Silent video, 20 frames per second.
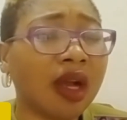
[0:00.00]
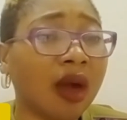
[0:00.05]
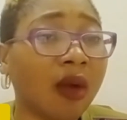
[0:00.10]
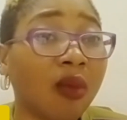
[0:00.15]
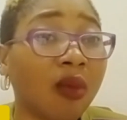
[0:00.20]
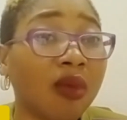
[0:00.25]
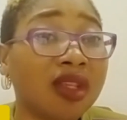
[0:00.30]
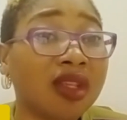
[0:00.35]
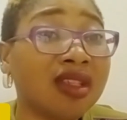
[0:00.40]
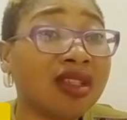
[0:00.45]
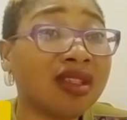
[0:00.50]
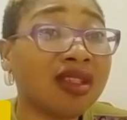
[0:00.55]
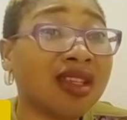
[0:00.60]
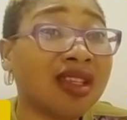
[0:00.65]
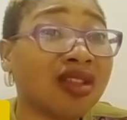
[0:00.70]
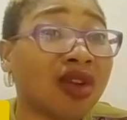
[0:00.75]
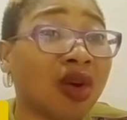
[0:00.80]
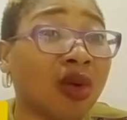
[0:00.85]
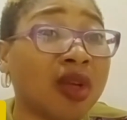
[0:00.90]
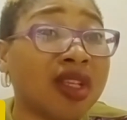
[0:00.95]
this is
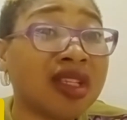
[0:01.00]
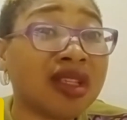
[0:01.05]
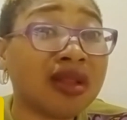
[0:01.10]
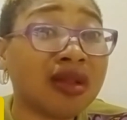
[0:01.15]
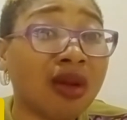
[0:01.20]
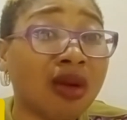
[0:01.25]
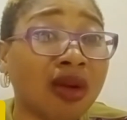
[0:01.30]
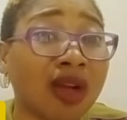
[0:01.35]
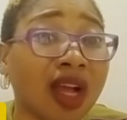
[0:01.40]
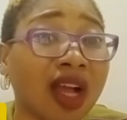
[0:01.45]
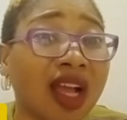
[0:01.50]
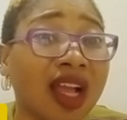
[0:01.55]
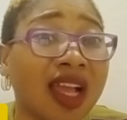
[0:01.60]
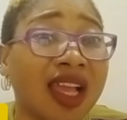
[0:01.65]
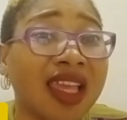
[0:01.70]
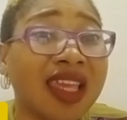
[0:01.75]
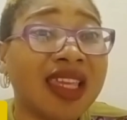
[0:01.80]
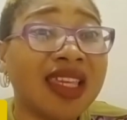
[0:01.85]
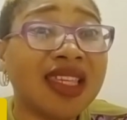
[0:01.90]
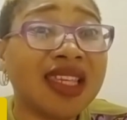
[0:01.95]
always longer. He
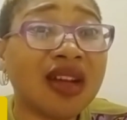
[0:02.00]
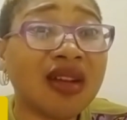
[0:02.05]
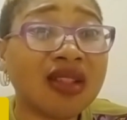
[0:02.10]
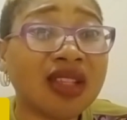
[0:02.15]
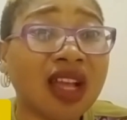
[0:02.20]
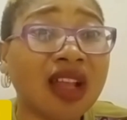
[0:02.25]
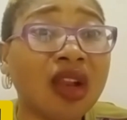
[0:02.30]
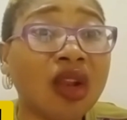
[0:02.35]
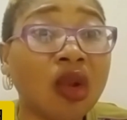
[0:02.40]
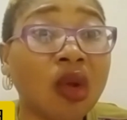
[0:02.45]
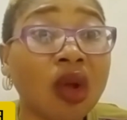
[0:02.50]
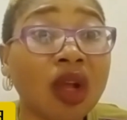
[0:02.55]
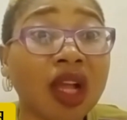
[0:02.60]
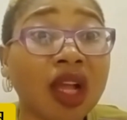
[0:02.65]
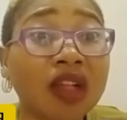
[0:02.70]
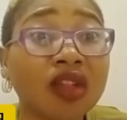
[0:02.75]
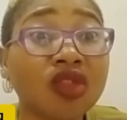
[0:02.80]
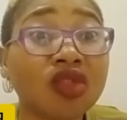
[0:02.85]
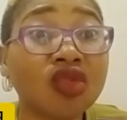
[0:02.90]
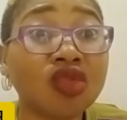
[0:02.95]
yells out longer
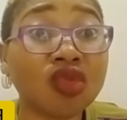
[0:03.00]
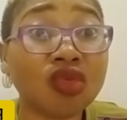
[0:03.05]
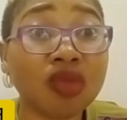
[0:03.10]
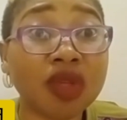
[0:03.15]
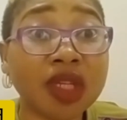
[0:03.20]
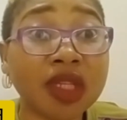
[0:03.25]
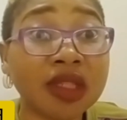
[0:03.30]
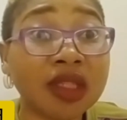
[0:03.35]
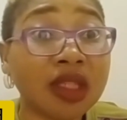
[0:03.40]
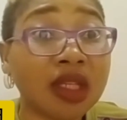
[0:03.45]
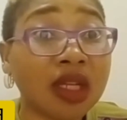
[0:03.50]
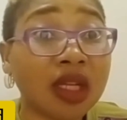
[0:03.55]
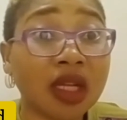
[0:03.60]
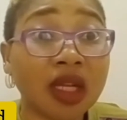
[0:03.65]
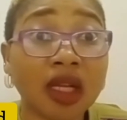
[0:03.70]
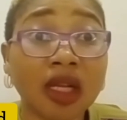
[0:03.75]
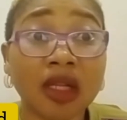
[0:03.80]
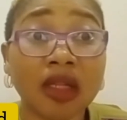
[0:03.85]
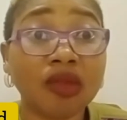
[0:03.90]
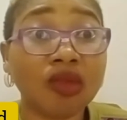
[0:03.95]
during
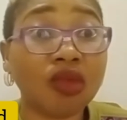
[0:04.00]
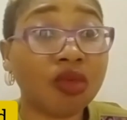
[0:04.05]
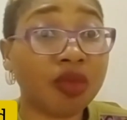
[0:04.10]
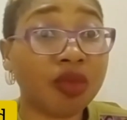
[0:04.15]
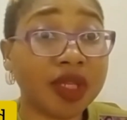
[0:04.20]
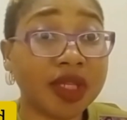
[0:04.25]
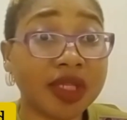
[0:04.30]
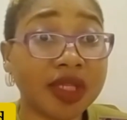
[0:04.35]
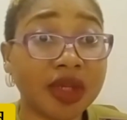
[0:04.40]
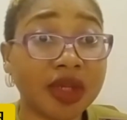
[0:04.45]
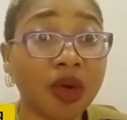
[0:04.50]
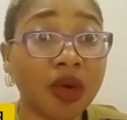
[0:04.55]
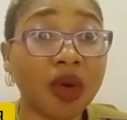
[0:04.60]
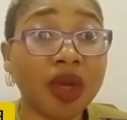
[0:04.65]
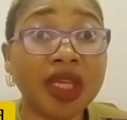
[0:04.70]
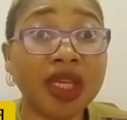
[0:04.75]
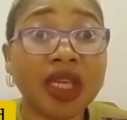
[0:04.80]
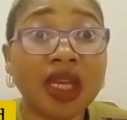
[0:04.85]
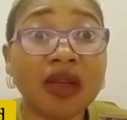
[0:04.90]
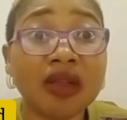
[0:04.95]
numeracy, or he
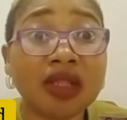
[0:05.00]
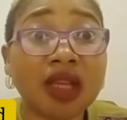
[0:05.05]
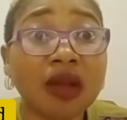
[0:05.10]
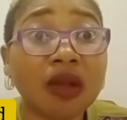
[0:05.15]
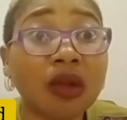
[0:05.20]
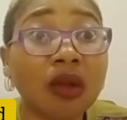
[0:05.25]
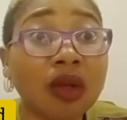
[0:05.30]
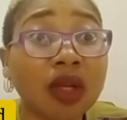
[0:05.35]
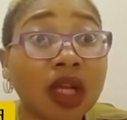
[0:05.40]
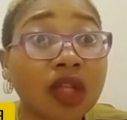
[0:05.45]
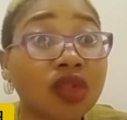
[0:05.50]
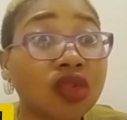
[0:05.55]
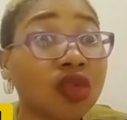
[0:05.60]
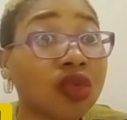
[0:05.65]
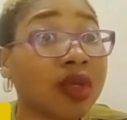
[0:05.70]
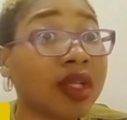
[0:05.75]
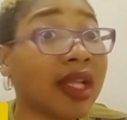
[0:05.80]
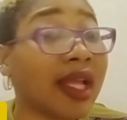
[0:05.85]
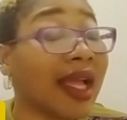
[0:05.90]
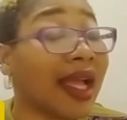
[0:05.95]
yells out longer during
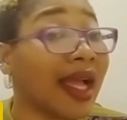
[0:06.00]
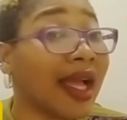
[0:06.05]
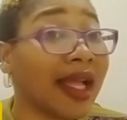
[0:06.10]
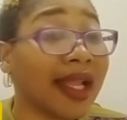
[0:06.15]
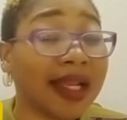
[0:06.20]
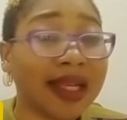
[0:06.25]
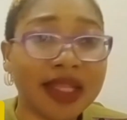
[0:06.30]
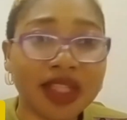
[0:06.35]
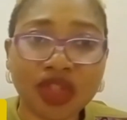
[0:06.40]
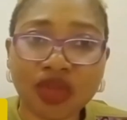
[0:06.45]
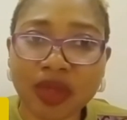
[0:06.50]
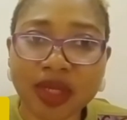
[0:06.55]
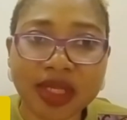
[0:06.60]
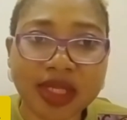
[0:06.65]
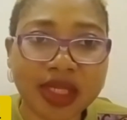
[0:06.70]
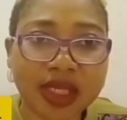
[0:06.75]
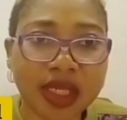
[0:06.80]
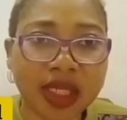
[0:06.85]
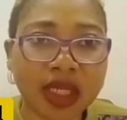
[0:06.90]
literacy.